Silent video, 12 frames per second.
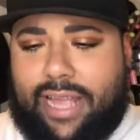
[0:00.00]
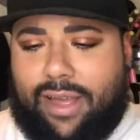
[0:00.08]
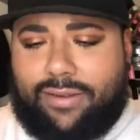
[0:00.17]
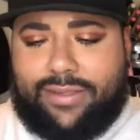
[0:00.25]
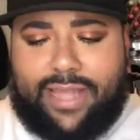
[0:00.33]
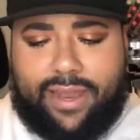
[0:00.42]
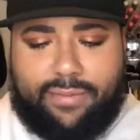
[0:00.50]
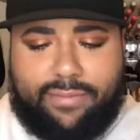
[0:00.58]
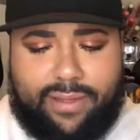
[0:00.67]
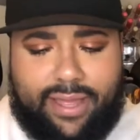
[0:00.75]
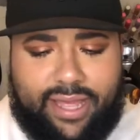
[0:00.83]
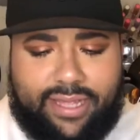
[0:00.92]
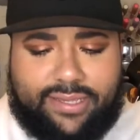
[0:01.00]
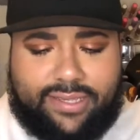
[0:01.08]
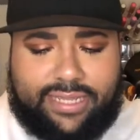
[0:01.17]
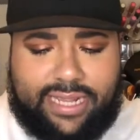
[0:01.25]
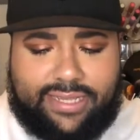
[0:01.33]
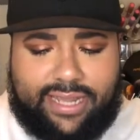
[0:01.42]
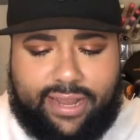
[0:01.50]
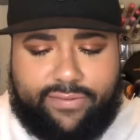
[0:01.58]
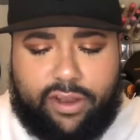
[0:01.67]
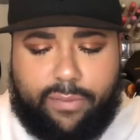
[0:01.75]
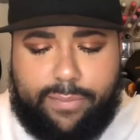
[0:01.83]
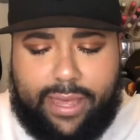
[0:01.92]
How is that a mist? That's not
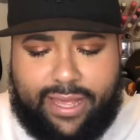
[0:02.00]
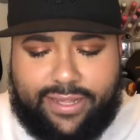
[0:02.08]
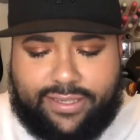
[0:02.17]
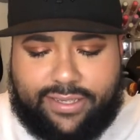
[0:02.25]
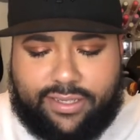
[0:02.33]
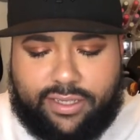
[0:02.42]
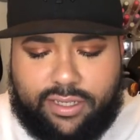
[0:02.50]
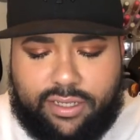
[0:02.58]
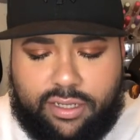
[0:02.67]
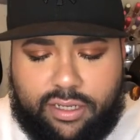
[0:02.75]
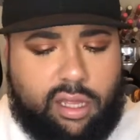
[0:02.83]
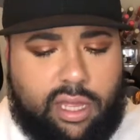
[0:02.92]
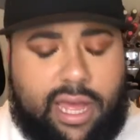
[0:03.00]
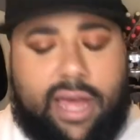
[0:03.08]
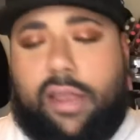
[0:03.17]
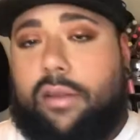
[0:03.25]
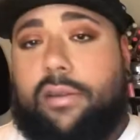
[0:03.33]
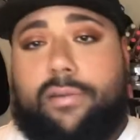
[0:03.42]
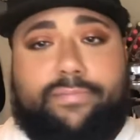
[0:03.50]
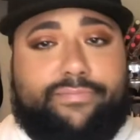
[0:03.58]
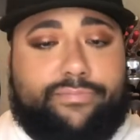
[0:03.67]
even a mist. I don't know.